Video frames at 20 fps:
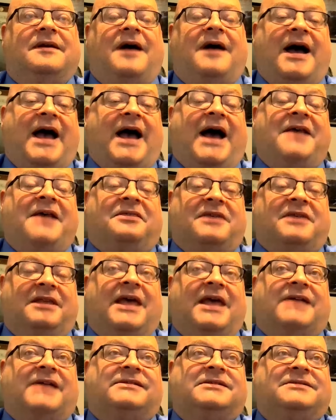I, I
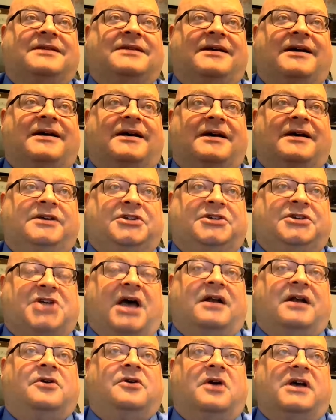think that's uh, a
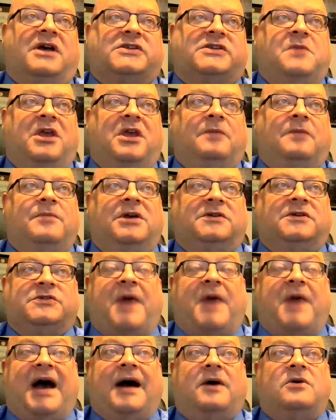shot across Meek
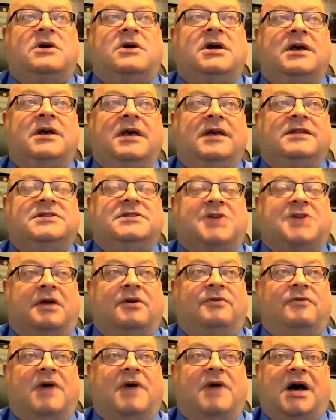Mill's bow
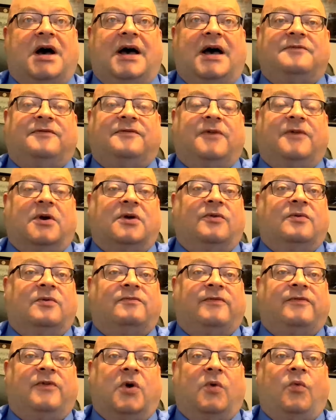to, uh,
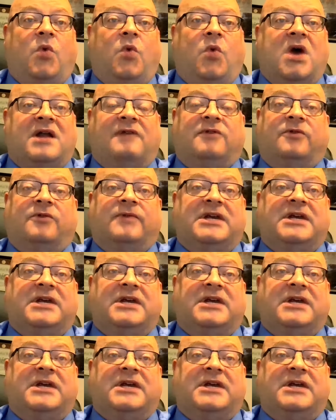for, for whatever